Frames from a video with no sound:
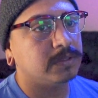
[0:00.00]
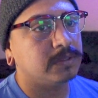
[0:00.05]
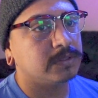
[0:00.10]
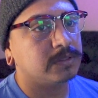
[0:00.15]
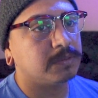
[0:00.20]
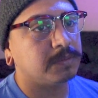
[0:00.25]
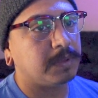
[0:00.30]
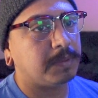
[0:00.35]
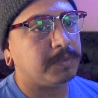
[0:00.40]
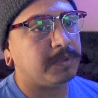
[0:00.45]

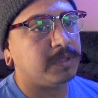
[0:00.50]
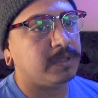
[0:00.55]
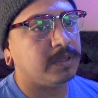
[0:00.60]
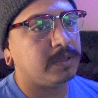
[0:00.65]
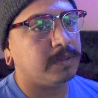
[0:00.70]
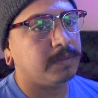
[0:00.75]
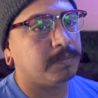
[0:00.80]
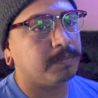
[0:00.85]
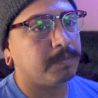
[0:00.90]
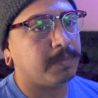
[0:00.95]
So
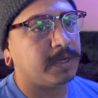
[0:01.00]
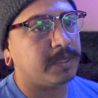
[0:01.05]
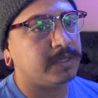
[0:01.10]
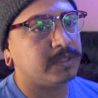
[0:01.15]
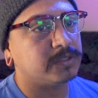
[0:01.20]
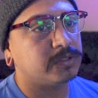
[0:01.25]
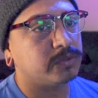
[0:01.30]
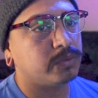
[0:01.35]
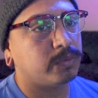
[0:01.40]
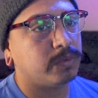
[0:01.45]
maybe
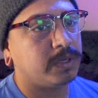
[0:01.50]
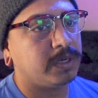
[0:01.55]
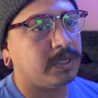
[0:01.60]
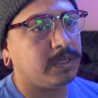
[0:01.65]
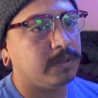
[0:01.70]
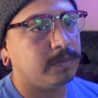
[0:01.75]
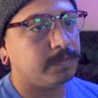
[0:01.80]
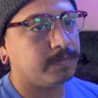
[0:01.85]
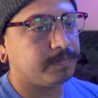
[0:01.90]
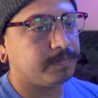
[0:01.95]
-20.